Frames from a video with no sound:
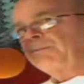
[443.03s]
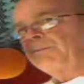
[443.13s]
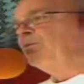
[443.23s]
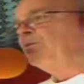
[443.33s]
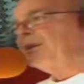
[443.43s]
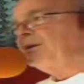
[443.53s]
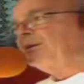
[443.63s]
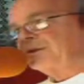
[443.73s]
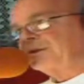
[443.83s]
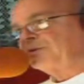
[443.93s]
But what
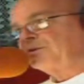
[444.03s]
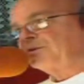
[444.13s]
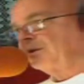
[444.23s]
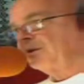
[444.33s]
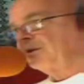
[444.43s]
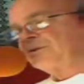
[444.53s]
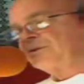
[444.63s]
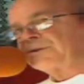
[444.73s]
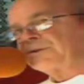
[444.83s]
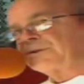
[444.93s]
else is in the toilet? Social